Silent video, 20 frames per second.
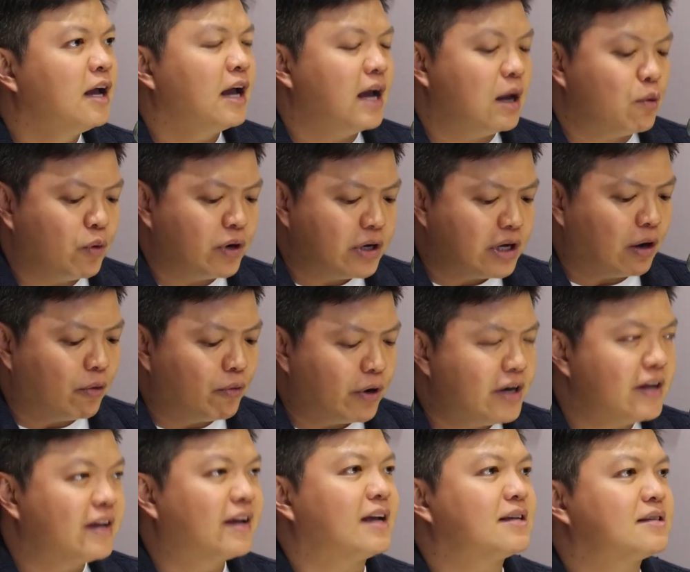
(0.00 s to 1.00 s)
And when they
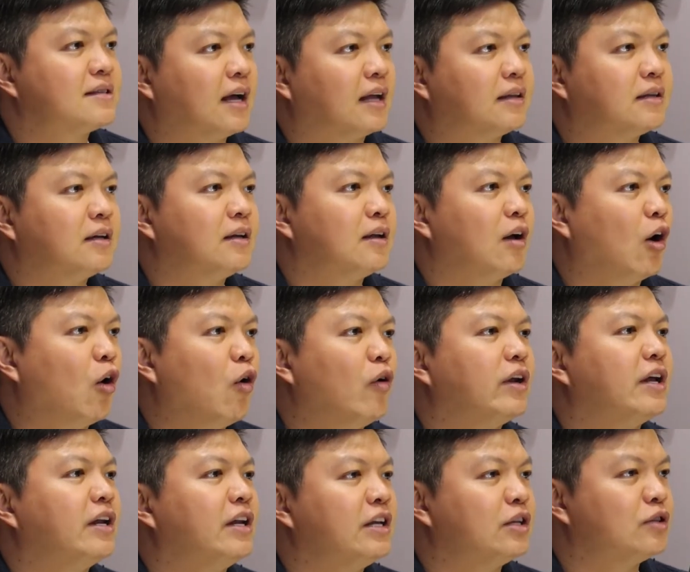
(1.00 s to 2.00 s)
already get started, all
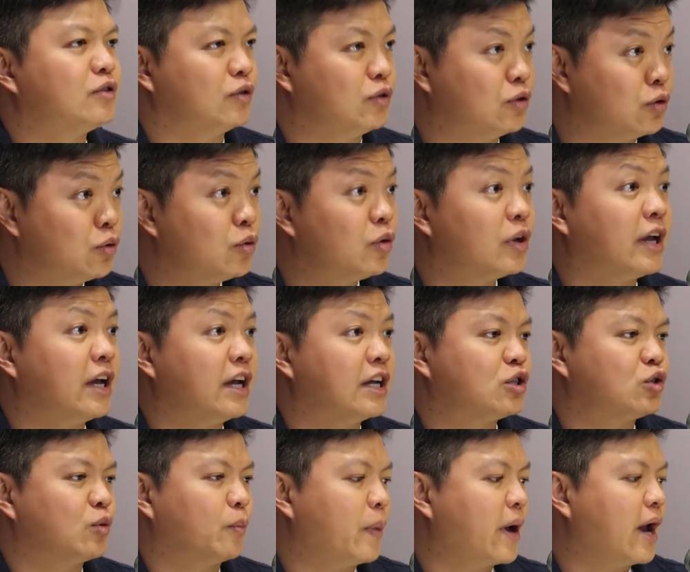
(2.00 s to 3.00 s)
they need to do
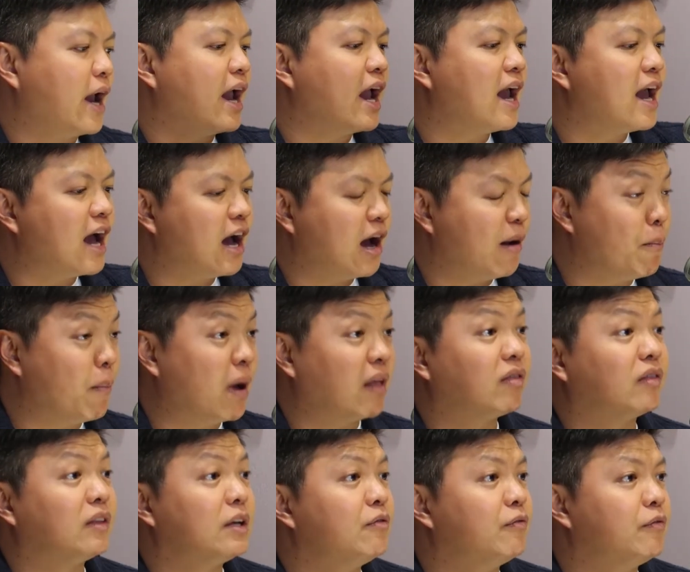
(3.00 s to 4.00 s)
is to pay a
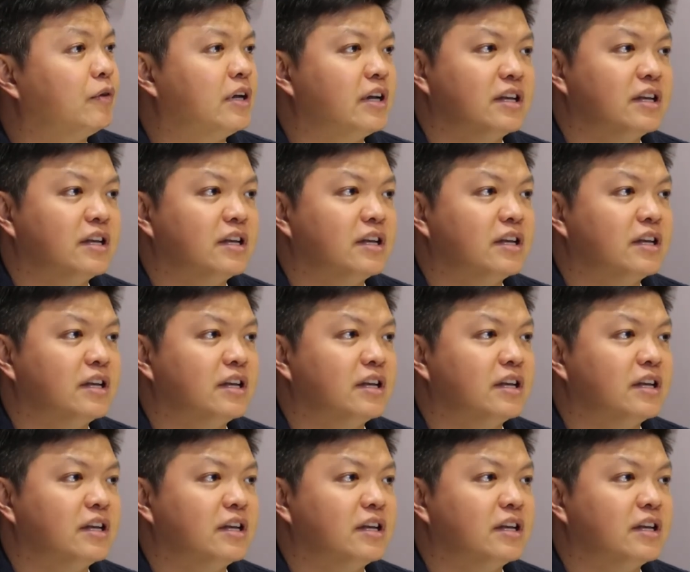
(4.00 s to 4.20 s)
monthly fee.